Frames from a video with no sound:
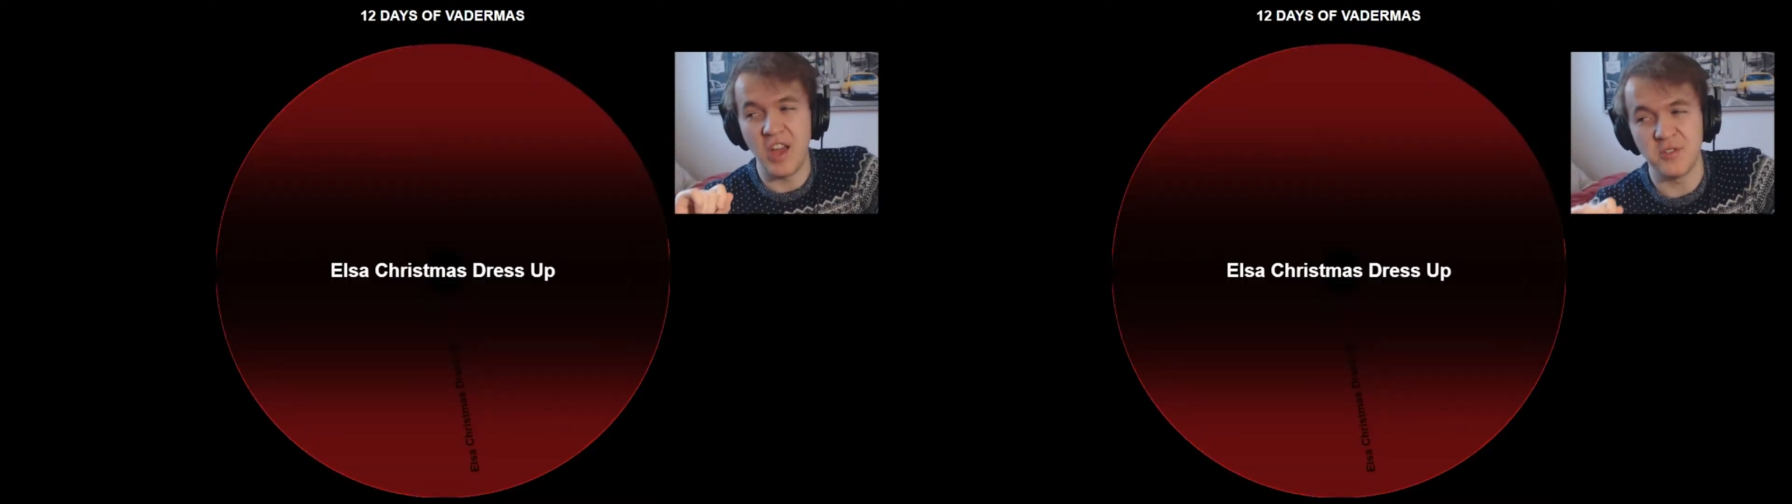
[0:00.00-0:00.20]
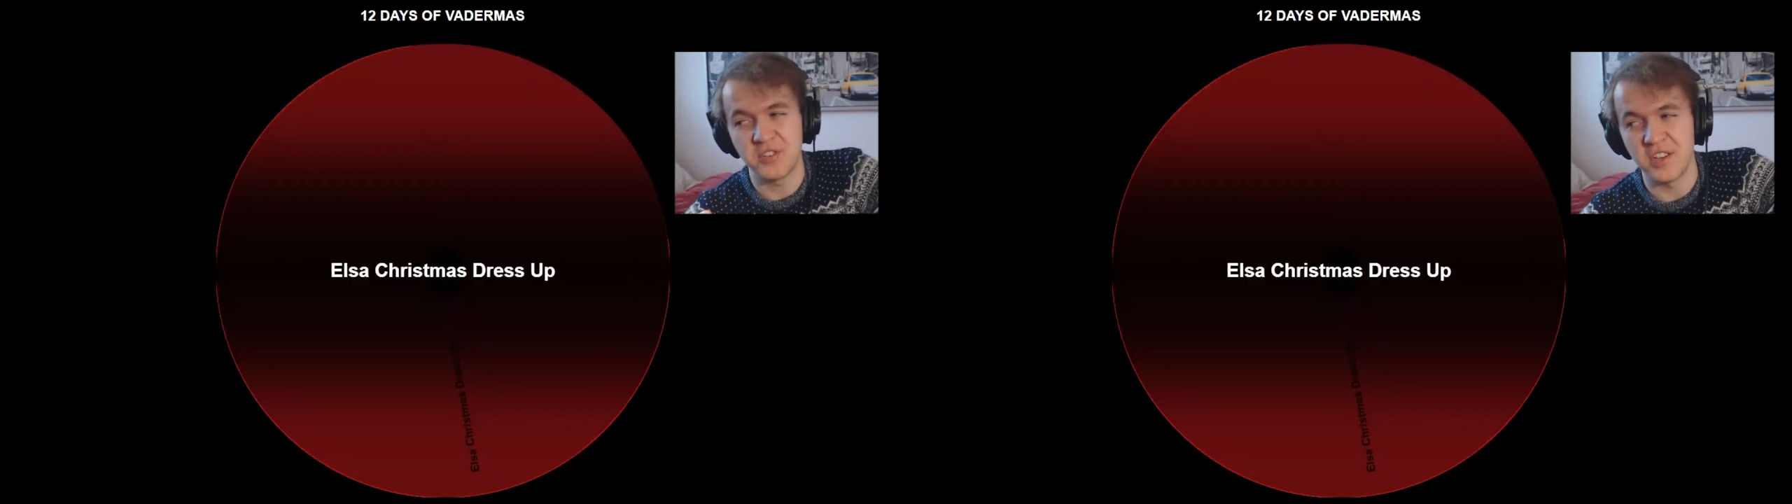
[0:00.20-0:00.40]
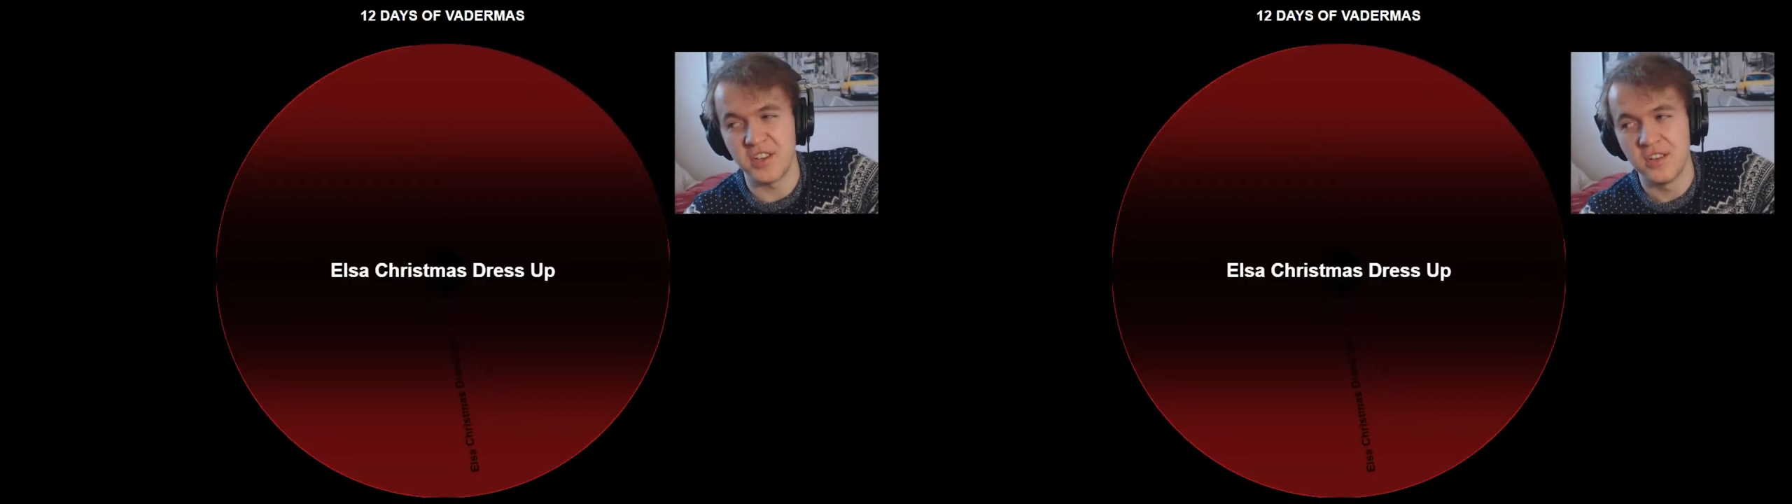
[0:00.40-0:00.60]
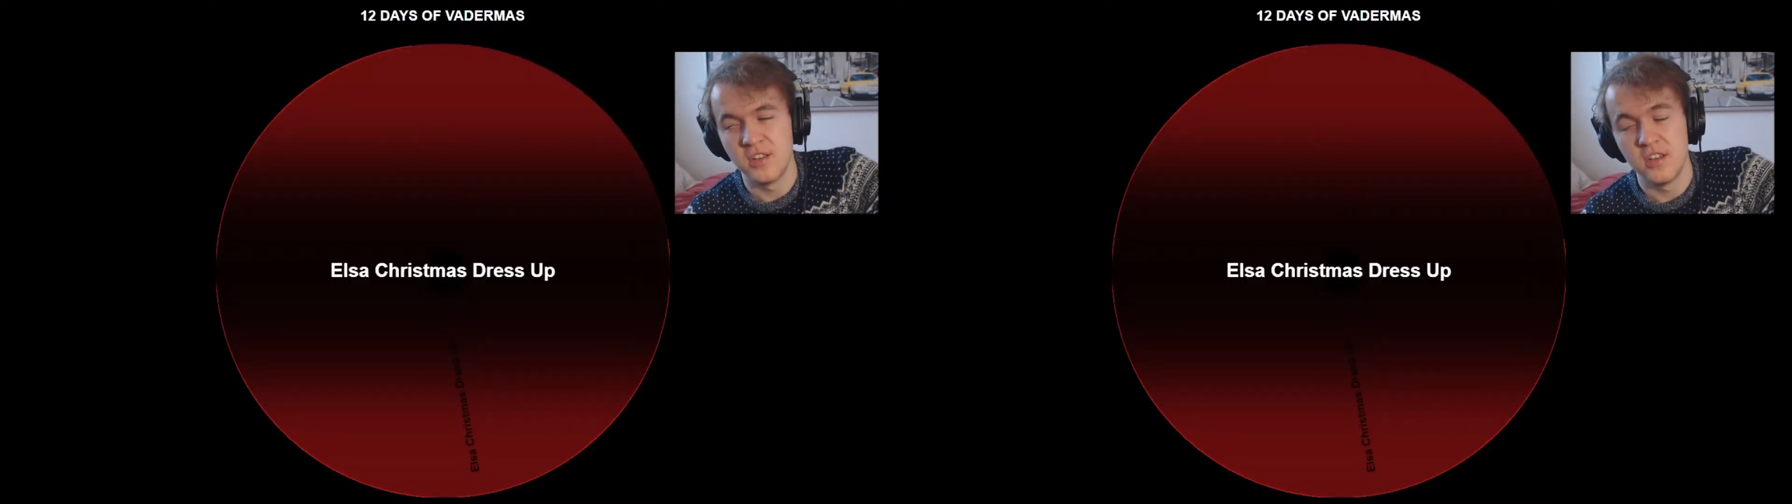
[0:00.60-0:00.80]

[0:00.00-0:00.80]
Elsa,